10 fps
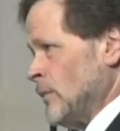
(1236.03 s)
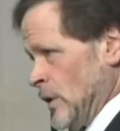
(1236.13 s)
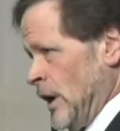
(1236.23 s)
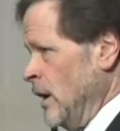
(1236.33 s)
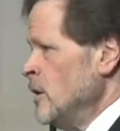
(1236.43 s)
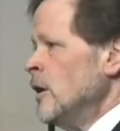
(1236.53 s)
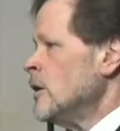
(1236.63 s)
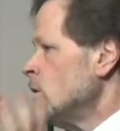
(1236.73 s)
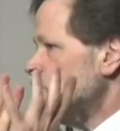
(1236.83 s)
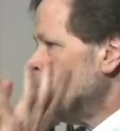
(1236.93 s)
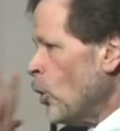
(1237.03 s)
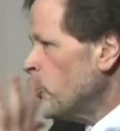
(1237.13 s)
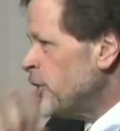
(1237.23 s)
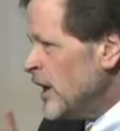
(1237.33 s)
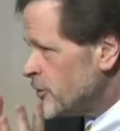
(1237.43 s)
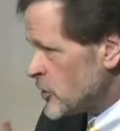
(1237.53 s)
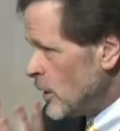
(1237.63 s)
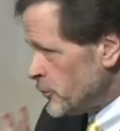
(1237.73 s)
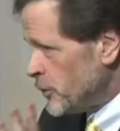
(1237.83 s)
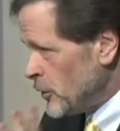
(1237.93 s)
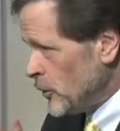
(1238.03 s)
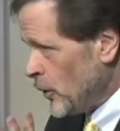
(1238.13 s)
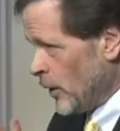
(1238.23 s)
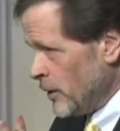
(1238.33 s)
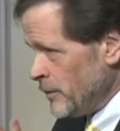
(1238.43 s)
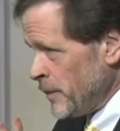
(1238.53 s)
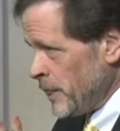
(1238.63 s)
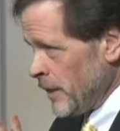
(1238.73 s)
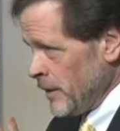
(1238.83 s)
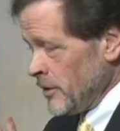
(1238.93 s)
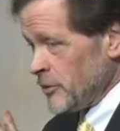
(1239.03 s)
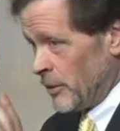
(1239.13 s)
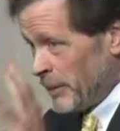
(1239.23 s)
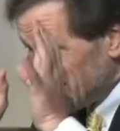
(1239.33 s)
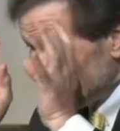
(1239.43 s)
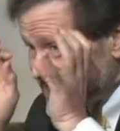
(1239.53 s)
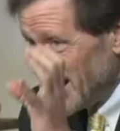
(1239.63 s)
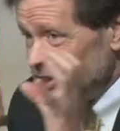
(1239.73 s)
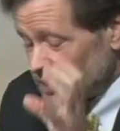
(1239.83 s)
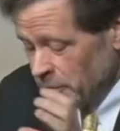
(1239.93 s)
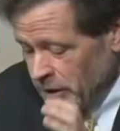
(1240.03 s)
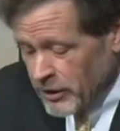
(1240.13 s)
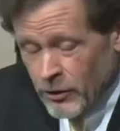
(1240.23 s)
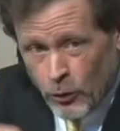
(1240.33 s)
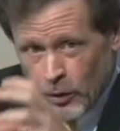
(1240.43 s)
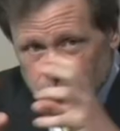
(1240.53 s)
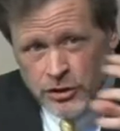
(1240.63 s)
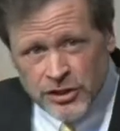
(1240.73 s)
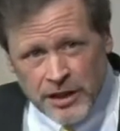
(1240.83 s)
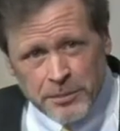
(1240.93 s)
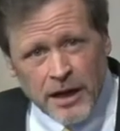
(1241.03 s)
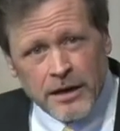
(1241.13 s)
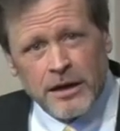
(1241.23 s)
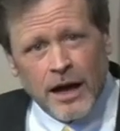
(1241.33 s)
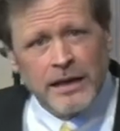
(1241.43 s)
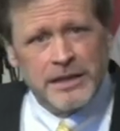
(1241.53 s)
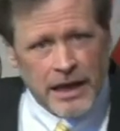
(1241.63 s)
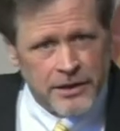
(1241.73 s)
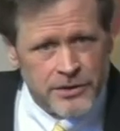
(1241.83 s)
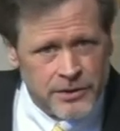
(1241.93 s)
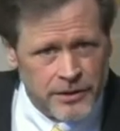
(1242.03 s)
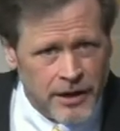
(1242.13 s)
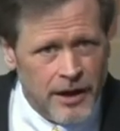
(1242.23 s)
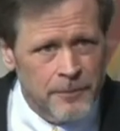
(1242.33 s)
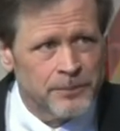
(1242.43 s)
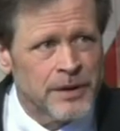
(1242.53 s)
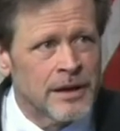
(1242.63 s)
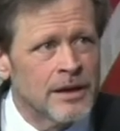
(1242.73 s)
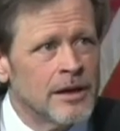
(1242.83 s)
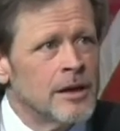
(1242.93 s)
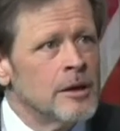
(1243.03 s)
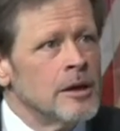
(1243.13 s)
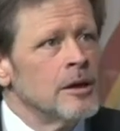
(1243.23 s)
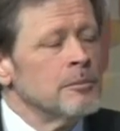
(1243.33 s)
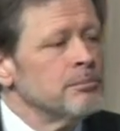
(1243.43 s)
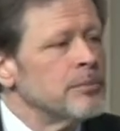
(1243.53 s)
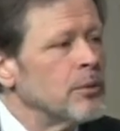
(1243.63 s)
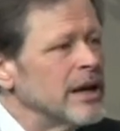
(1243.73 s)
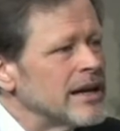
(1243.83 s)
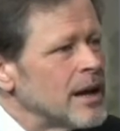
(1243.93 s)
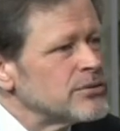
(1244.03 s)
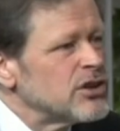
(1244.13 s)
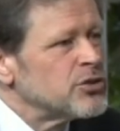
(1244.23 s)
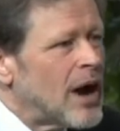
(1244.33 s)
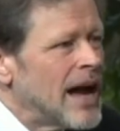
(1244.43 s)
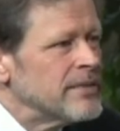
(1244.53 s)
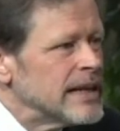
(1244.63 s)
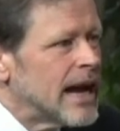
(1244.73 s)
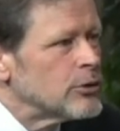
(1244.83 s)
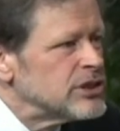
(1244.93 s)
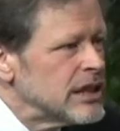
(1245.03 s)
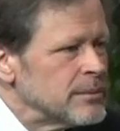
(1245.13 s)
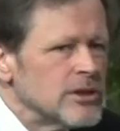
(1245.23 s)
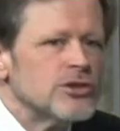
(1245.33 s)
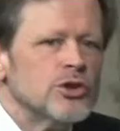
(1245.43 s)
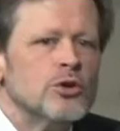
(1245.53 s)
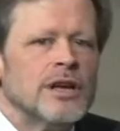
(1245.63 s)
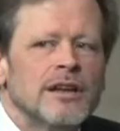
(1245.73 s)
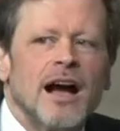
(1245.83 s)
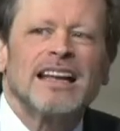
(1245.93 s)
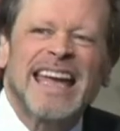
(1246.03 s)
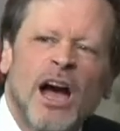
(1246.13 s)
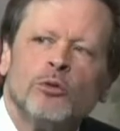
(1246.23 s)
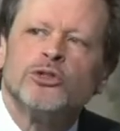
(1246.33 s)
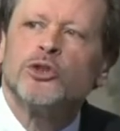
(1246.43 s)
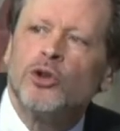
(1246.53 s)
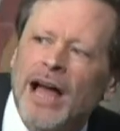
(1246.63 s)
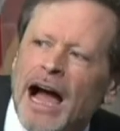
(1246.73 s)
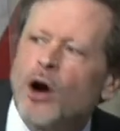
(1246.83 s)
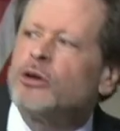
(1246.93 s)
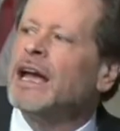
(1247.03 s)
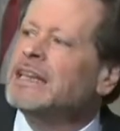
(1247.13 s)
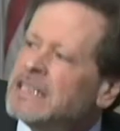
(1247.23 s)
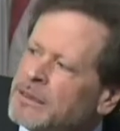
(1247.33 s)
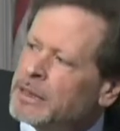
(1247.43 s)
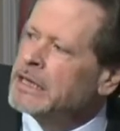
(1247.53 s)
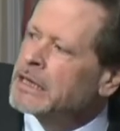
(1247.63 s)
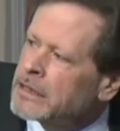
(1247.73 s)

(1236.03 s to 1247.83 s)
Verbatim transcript: Okay? Because both gifts come from the Lord. So I'm about to say something, and I don't want you to take me out of context, all right? But when it comes to driving out demons, you cannot counsel out a demon.